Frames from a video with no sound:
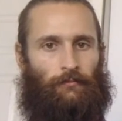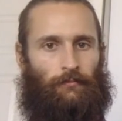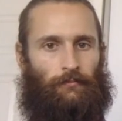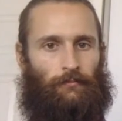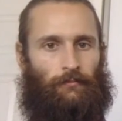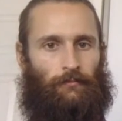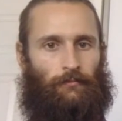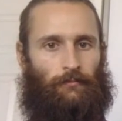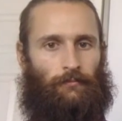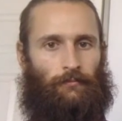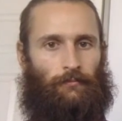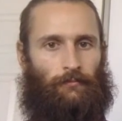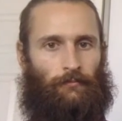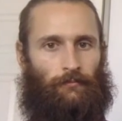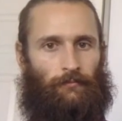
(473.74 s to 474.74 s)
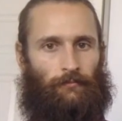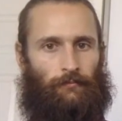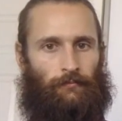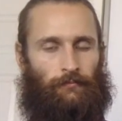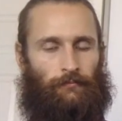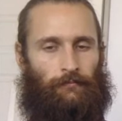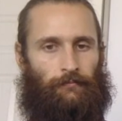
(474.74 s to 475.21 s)

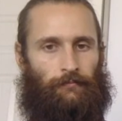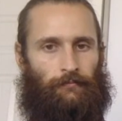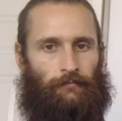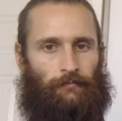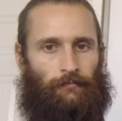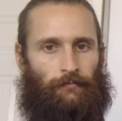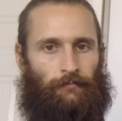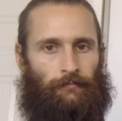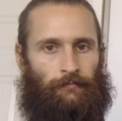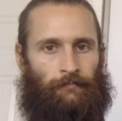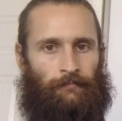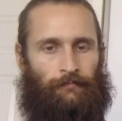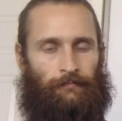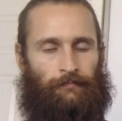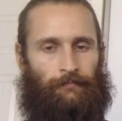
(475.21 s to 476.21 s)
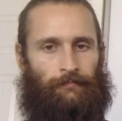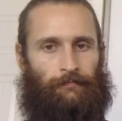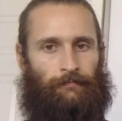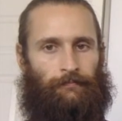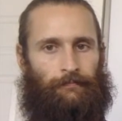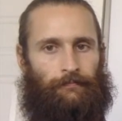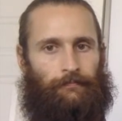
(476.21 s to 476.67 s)

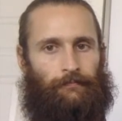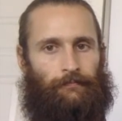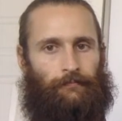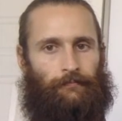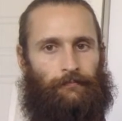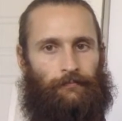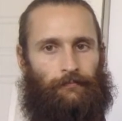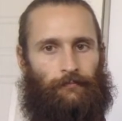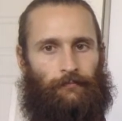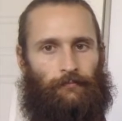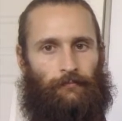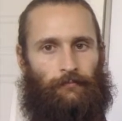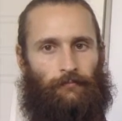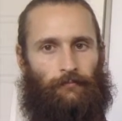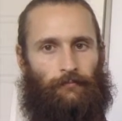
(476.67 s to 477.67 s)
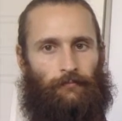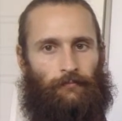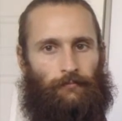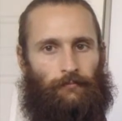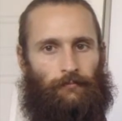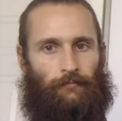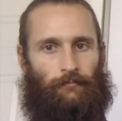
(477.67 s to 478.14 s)

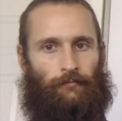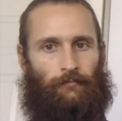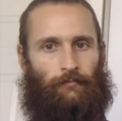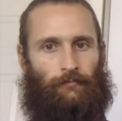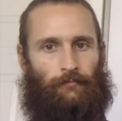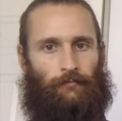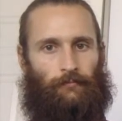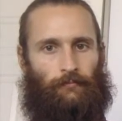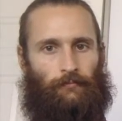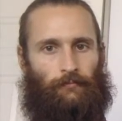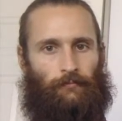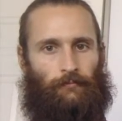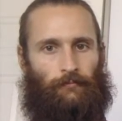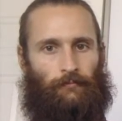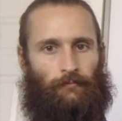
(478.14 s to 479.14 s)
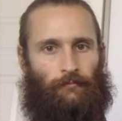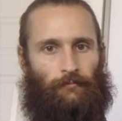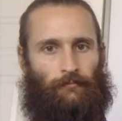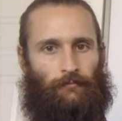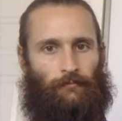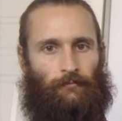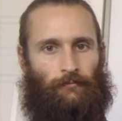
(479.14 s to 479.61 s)

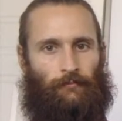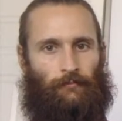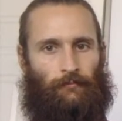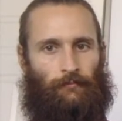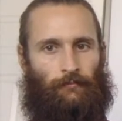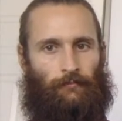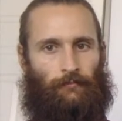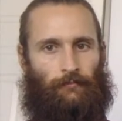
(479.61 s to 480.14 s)
[no speech]